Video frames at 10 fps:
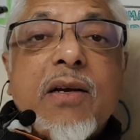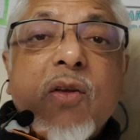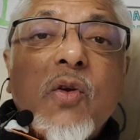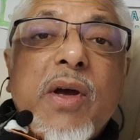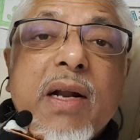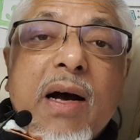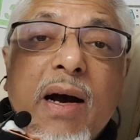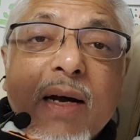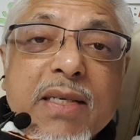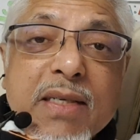you get a
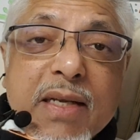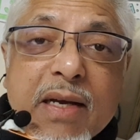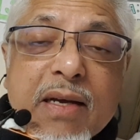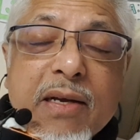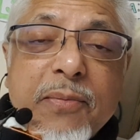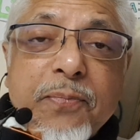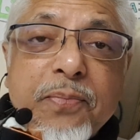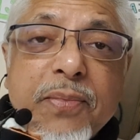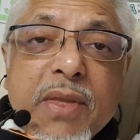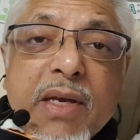heart attack.
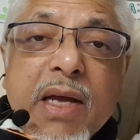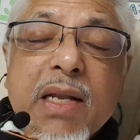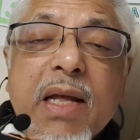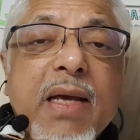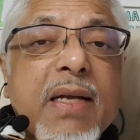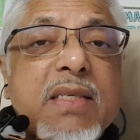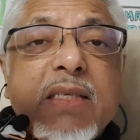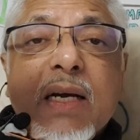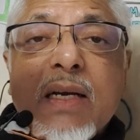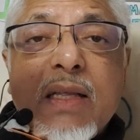It can get
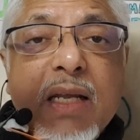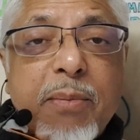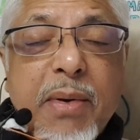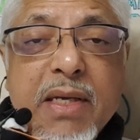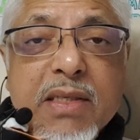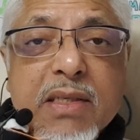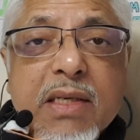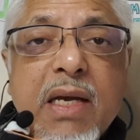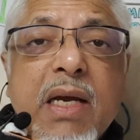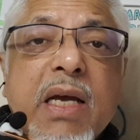stuck in three places.
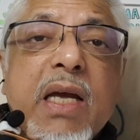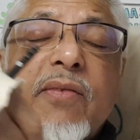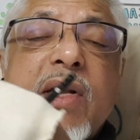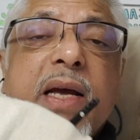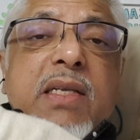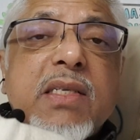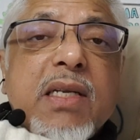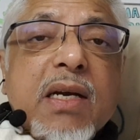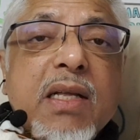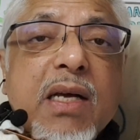If it gets
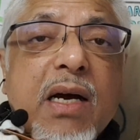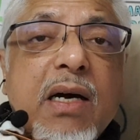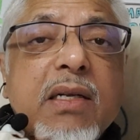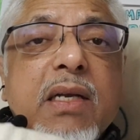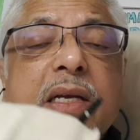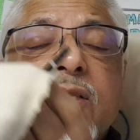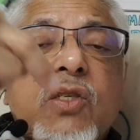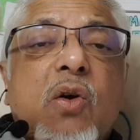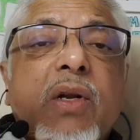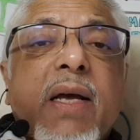stuck in the heart, it's
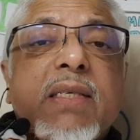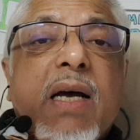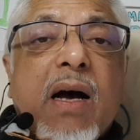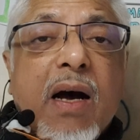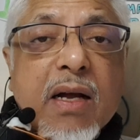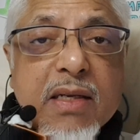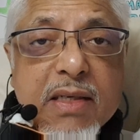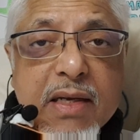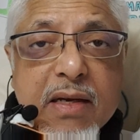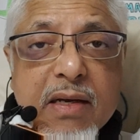known as a heart
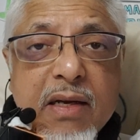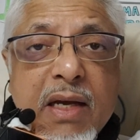attack.